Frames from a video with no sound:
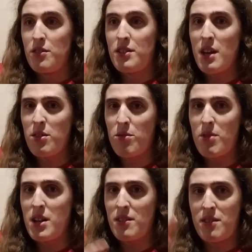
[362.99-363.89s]
death
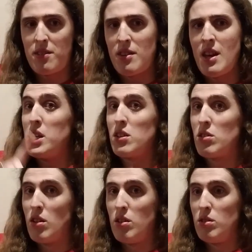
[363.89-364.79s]
threats, being
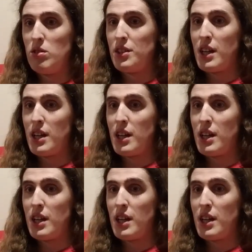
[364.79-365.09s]
called